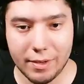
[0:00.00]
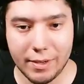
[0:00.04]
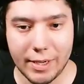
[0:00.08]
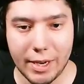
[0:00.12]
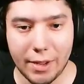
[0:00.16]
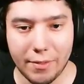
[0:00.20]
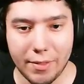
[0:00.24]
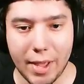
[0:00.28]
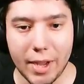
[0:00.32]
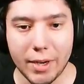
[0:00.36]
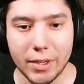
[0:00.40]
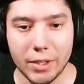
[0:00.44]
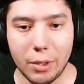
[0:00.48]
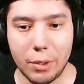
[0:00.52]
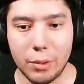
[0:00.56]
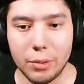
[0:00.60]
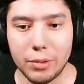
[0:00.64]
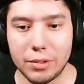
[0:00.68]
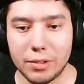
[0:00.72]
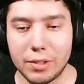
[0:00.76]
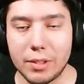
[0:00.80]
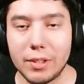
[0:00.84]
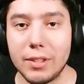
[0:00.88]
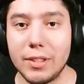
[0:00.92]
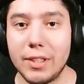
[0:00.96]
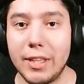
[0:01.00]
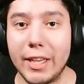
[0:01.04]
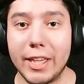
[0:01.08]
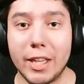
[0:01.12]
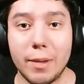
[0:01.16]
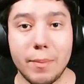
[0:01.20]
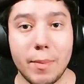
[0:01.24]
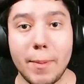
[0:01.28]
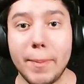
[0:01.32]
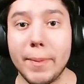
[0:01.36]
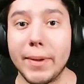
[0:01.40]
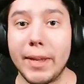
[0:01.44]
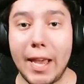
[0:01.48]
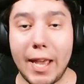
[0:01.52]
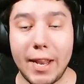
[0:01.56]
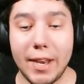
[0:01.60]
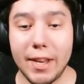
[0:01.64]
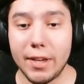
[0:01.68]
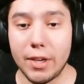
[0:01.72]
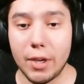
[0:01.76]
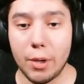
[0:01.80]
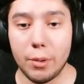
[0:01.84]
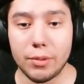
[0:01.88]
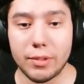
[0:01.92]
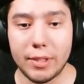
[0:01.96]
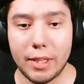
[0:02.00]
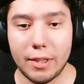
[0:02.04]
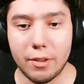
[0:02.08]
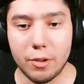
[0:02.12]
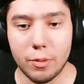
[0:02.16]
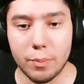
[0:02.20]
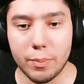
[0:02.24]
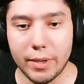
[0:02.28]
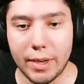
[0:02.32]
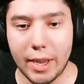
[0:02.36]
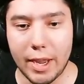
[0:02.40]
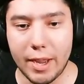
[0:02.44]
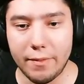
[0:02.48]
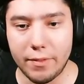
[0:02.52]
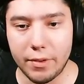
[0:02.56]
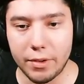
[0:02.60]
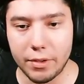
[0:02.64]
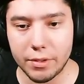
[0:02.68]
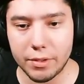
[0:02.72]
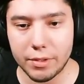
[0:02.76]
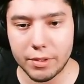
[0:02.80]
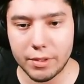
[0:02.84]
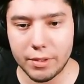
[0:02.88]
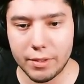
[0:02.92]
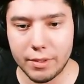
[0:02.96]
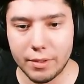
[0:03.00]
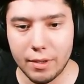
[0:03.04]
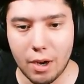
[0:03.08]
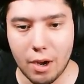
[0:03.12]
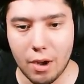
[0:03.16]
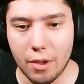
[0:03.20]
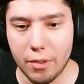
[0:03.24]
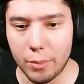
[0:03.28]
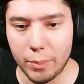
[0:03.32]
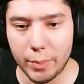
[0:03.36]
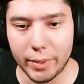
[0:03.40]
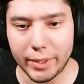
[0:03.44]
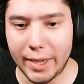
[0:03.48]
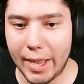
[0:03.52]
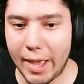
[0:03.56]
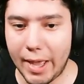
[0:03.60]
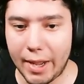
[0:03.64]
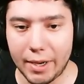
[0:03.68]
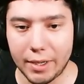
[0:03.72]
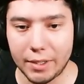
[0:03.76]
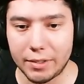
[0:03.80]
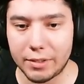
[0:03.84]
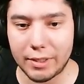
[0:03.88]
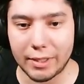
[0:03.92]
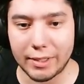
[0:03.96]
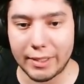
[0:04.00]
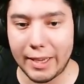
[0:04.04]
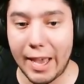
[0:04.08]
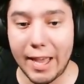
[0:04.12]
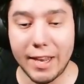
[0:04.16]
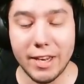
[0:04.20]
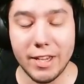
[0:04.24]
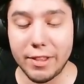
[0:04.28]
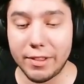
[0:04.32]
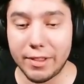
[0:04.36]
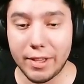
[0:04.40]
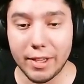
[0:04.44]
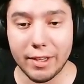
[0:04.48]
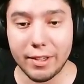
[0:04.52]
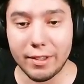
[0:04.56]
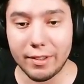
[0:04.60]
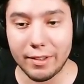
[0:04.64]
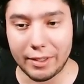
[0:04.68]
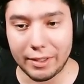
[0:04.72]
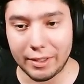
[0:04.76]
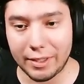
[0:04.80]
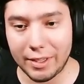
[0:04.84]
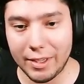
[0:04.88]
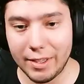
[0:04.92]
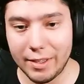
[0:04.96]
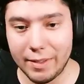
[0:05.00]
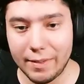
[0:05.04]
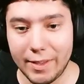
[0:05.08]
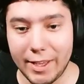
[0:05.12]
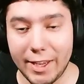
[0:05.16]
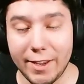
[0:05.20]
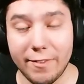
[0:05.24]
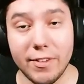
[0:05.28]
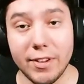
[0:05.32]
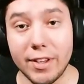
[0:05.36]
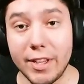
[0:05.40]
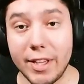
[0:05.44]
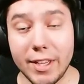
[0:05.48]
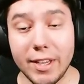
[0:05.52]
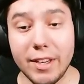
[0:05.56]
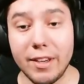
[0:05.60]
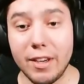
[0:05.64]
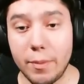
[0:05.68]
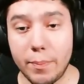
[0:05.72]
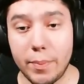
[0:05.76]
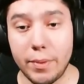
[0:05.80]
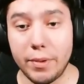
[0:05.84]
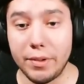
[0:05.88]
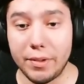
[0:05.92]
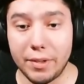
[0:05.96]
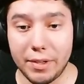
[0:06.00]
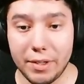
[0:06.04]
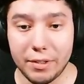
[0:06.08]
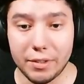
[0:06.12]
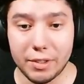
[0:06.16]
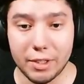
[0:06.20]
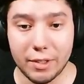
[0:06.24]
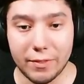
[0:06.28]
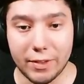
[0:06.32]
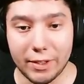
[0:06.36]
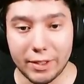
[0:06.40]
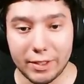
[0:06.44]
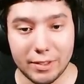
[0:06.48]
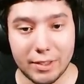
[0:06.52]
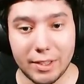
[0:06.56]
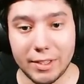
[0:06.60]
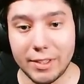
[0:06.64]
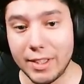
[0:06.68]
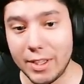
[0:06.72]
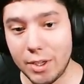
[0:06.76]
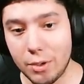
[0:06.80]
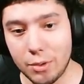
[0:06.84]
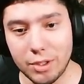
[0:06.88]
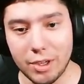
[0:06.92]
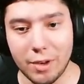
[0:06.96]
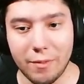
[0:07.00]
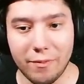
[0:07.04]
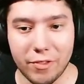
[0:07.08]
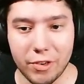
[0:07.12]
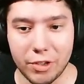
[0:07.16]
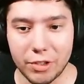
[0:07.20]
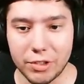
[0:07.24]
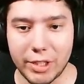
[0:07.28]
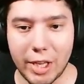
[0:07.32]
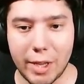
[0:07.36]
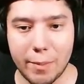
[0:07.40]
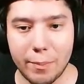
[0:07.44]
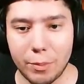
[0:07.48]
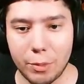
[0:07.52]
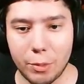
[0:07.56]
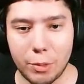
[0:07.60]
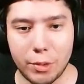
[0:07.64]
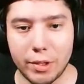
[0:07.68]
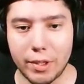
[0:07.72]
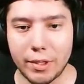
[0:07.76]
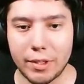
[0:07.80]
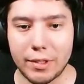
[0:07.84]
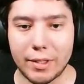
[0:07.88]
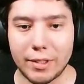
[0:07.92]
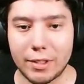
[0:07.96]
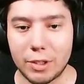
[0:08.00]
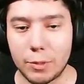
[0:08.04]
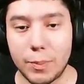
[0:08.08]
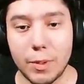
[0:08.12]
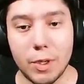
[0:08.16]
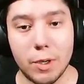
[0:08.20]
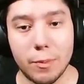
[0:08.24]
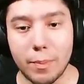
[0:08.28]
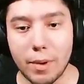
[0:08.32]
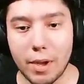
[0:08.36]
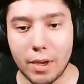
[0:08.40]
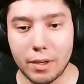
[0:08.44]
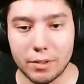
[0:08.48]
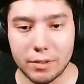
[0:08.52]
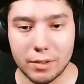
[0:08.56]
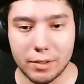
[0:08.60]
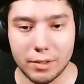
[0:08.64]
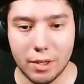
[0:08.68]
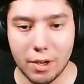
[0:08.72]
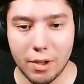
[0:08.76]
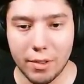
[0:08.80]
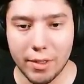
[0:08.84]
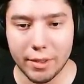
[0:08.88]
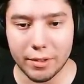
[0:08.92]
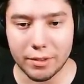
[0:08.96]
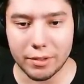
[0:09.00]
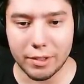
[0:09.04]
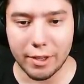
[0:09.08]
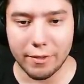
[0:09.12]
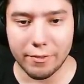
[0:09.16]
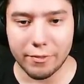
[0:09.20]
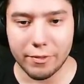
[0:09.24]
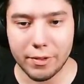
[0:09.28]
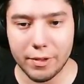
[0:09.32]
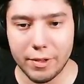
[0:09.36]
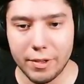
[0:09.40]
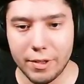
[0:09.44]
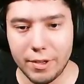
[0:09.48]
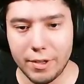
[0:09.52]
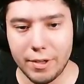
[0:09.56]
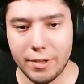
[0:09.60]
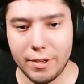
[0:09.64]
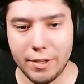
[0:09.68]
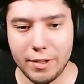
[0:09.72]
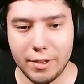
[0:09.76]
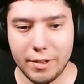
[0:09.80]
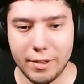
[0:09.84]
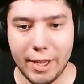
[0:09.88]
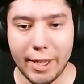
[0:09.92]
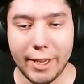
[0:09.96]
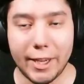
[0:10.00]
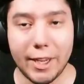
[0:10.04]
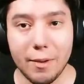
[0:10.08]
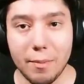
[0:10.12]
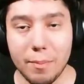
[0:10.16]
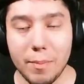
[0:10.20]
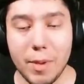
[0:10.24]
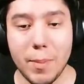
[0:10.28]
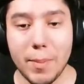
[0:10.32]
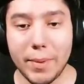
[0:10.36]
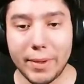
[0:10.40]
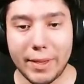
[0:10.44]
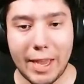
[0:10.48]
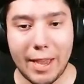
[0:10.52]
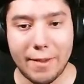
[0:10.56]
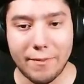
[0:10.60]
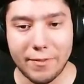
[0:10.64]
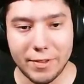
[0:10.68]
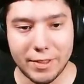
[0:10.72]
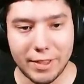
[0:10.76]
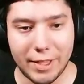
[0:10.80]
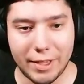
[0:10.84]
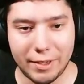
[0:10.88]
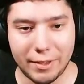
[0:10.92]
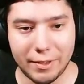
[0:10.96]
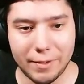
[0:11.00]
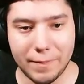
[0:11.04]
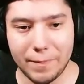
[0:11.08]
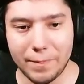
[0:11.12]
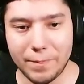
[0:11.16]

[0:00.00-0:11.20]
Now that ghost, it can mimic any ghost and their behaviors. All the mechanics, anything, even hidden abilities of the Deogen, for example, with its spirit box and all that stuff. It can mimic everything.